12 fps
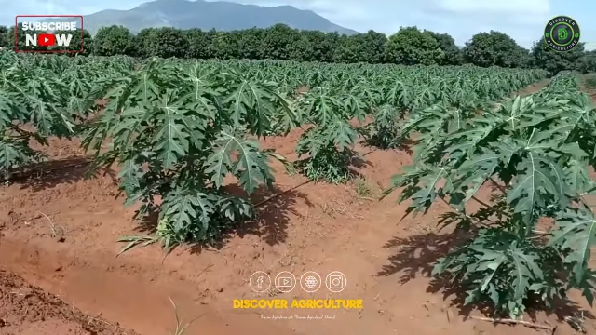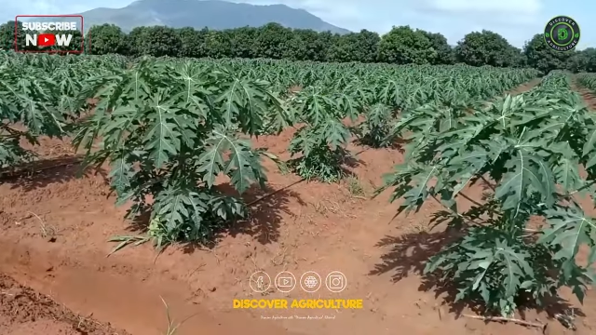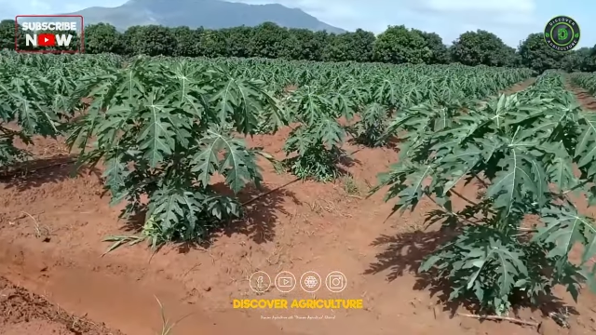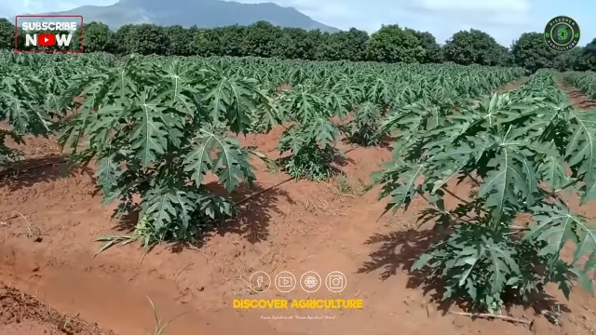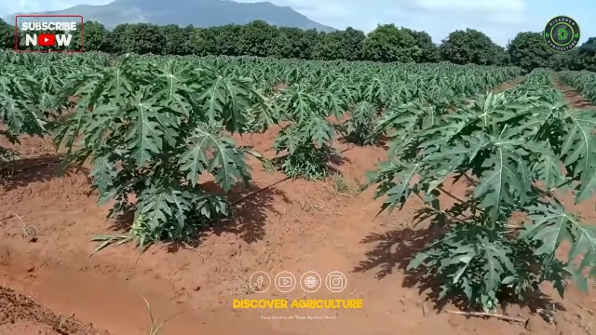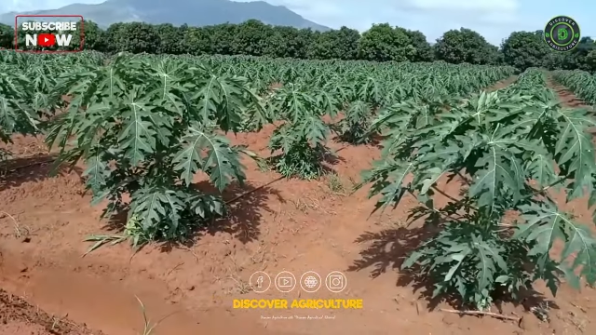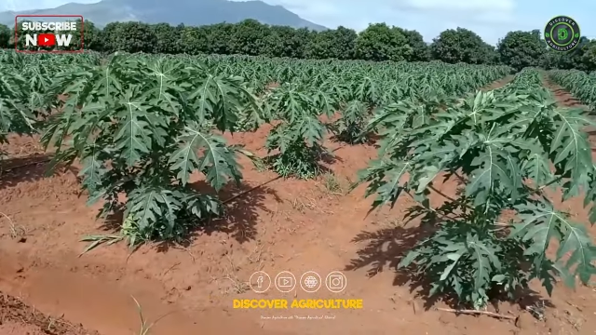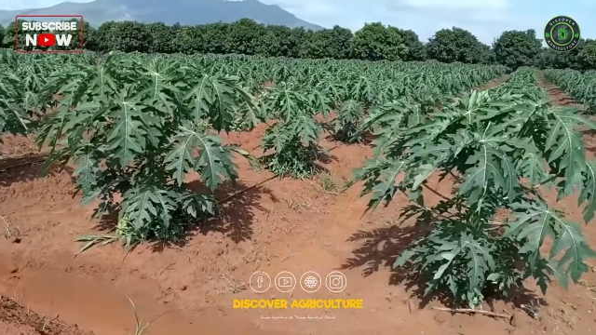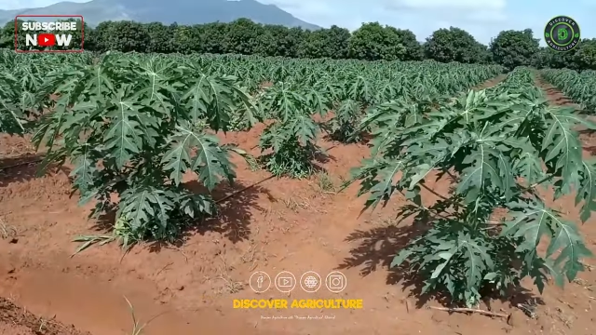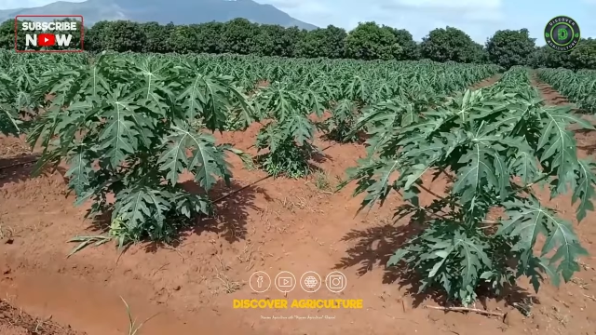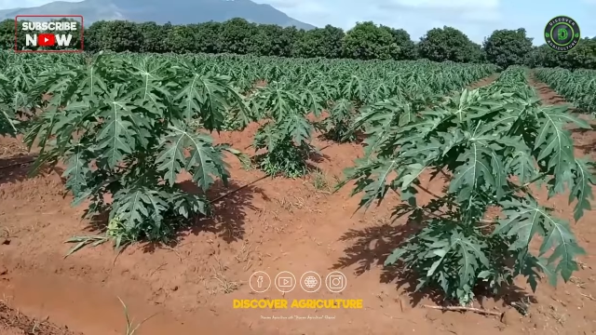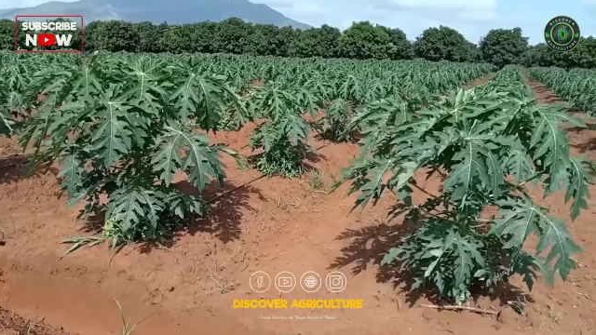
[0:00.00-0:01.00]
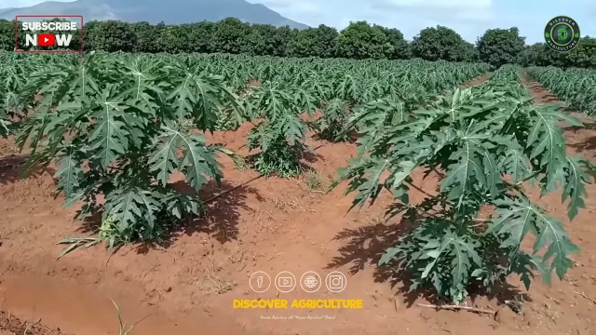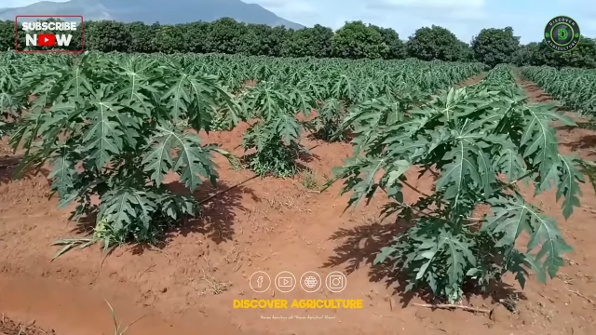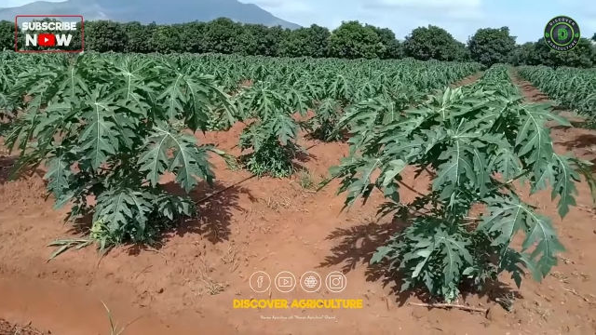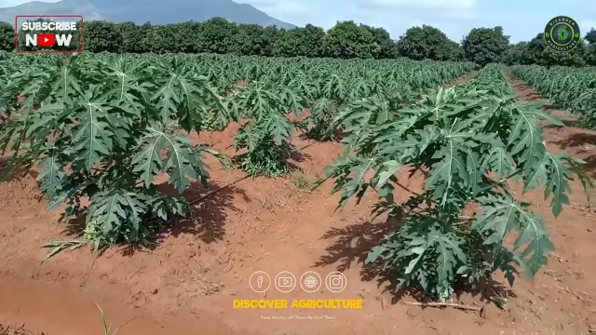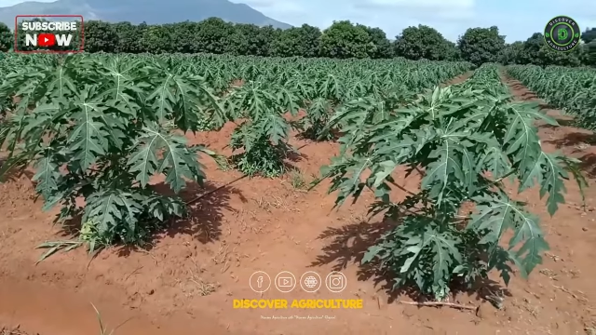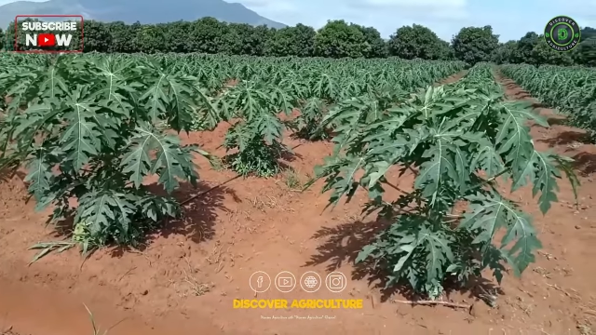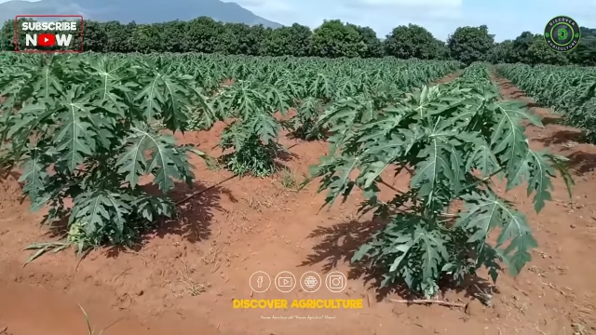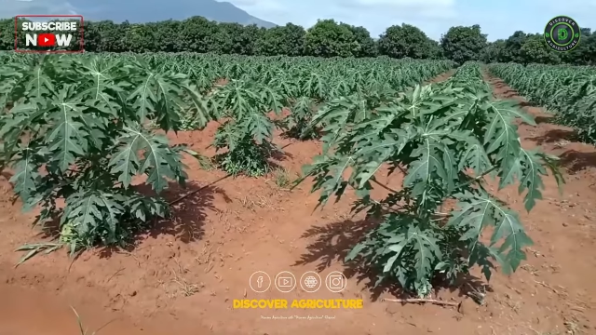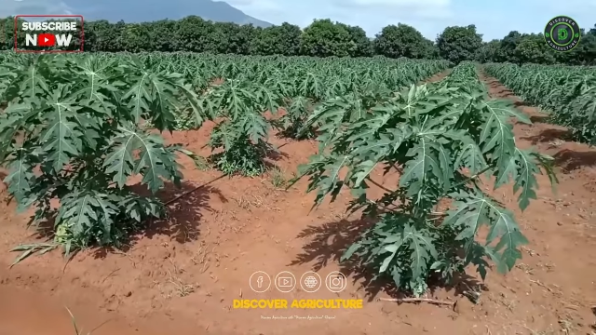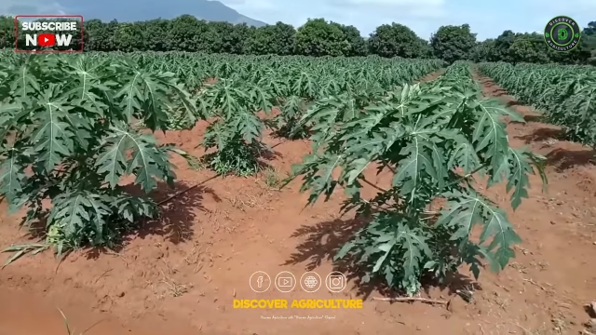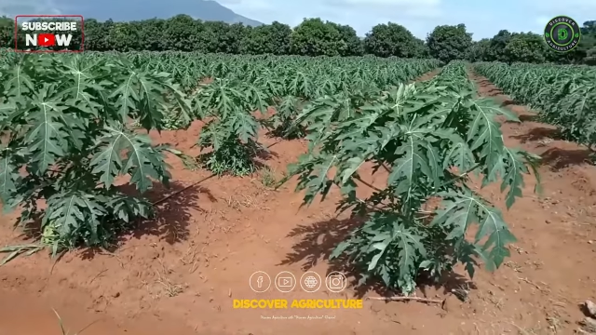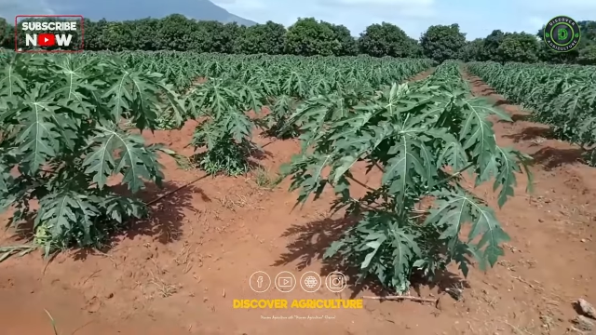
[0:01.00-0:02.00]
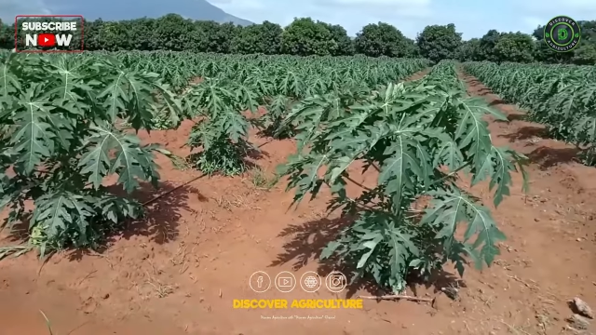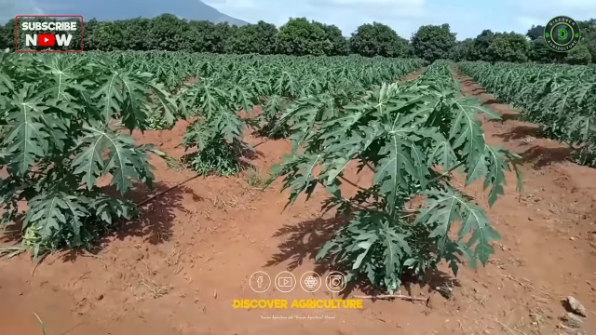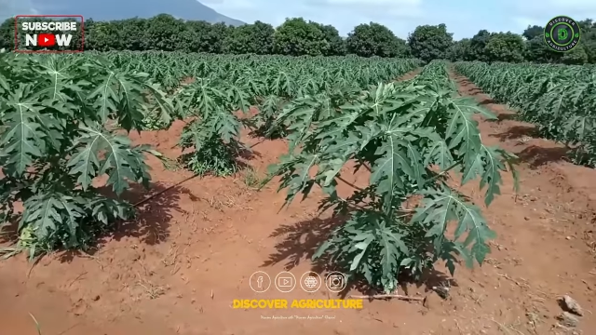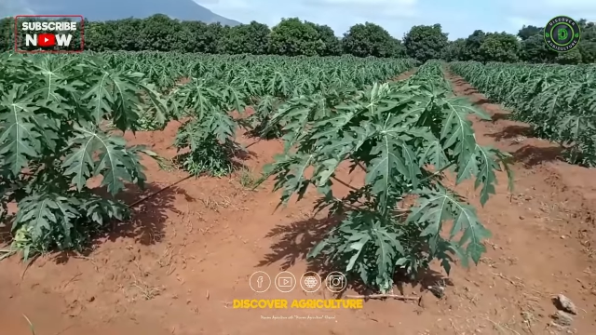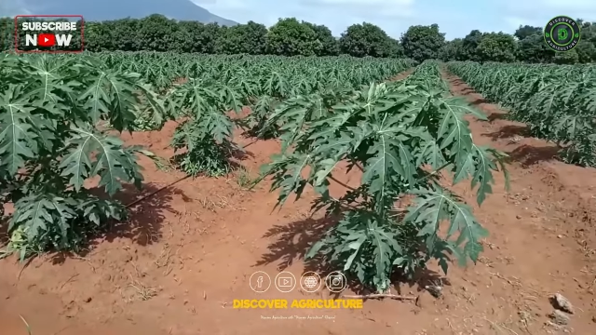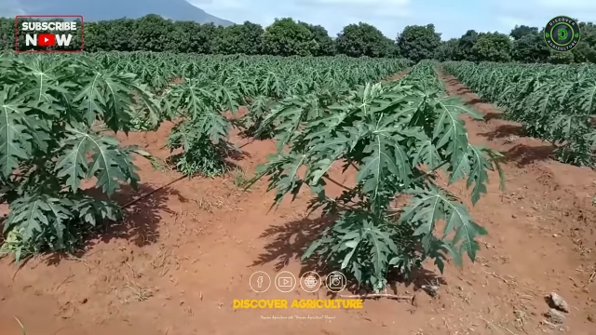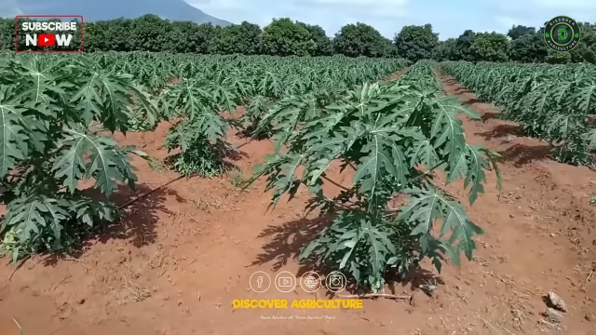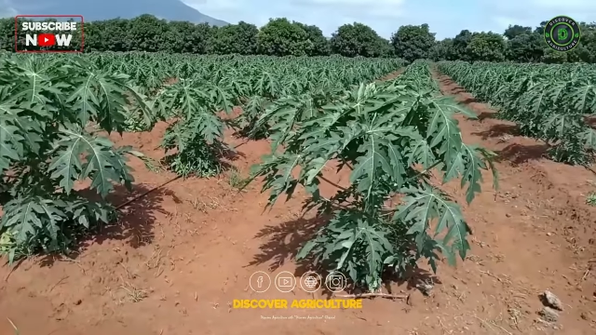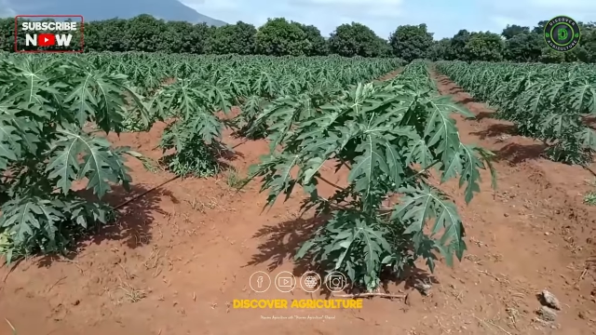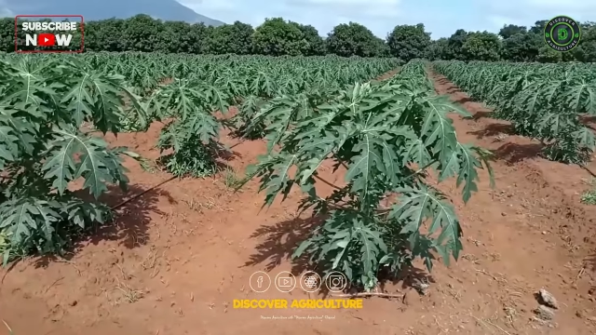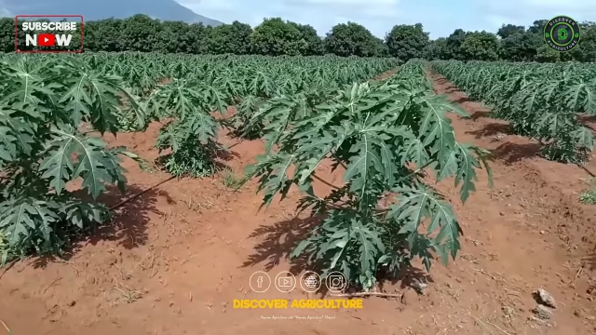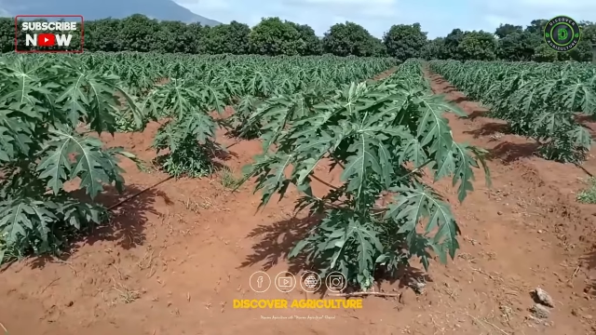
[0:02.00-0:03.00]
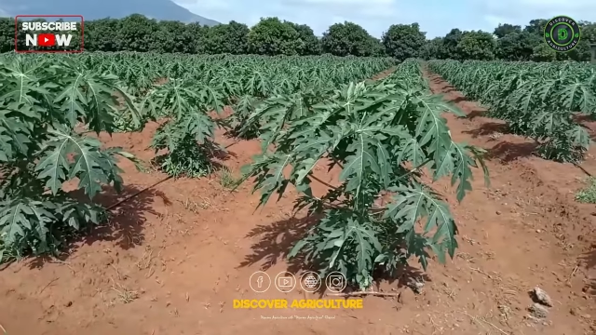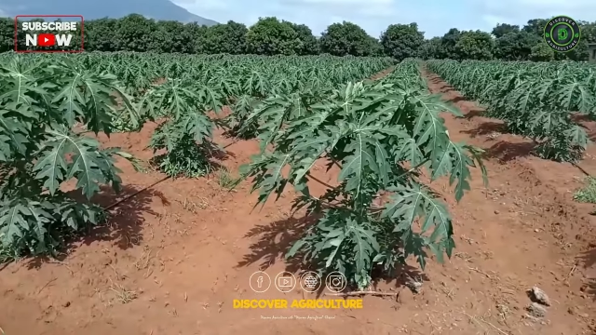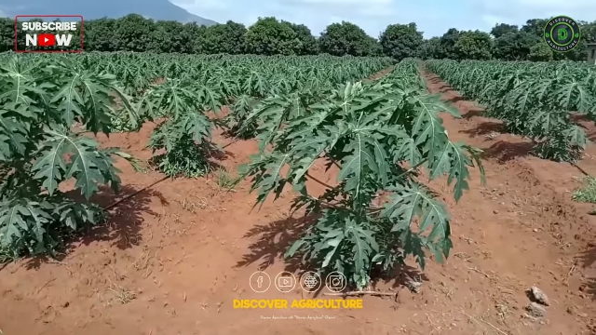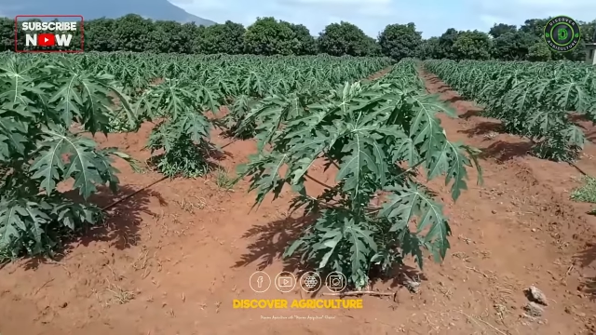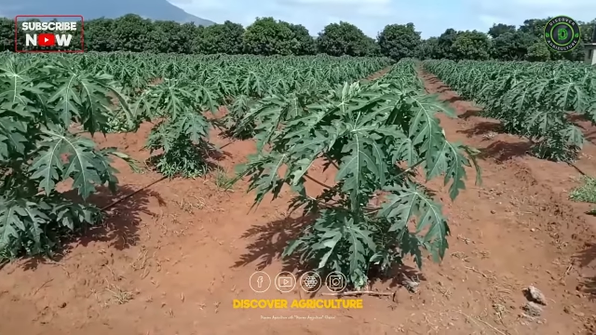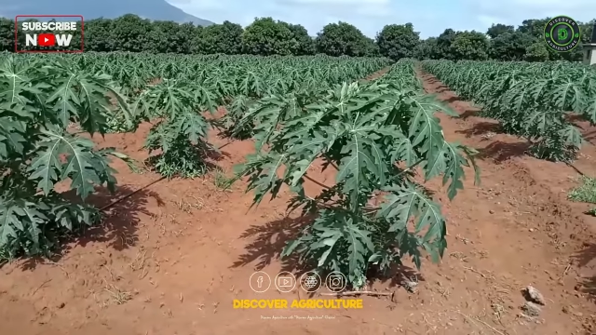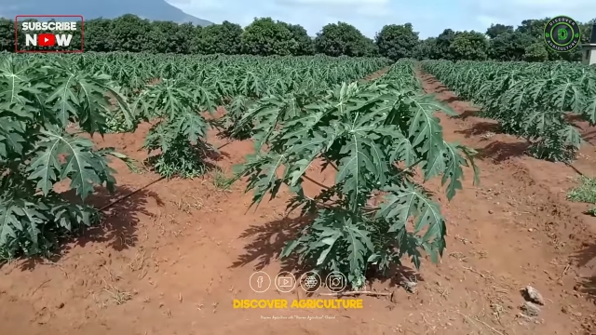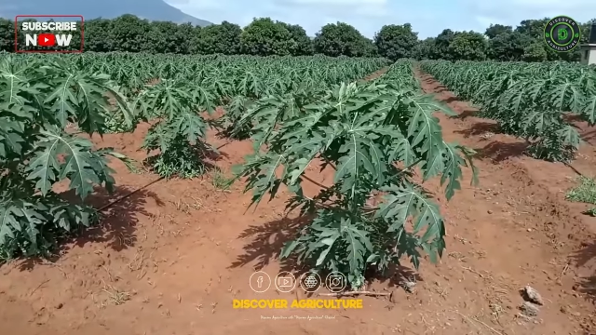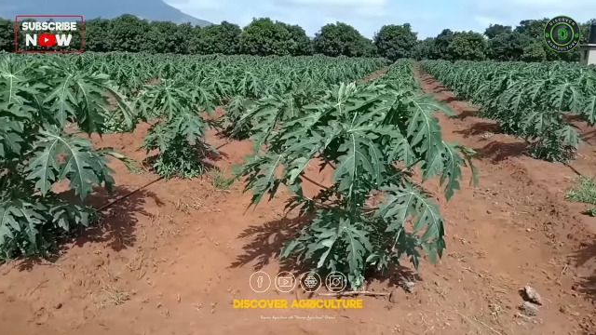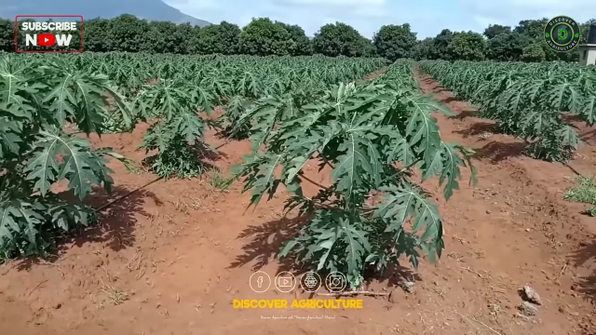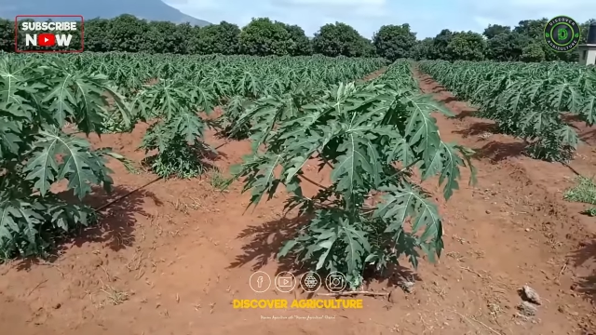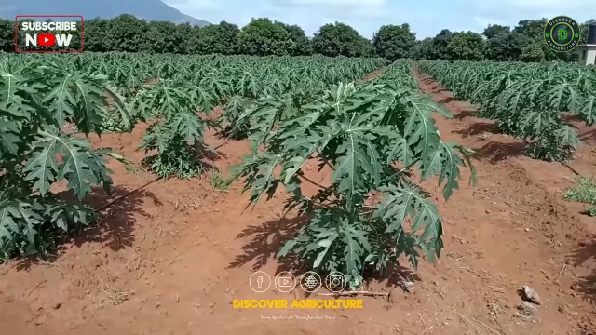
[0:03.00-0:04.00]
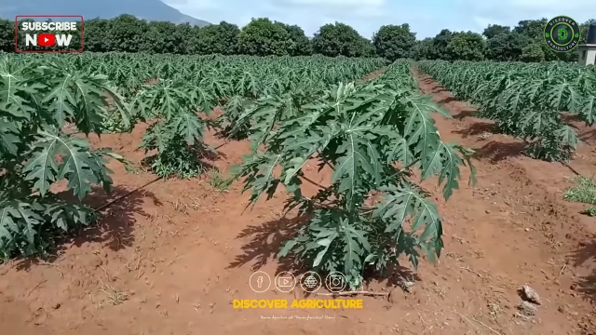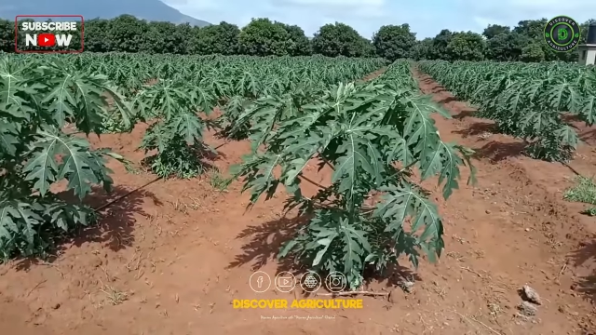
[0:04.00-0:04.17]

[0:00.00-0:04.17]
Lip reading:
[unreadable: no face in view]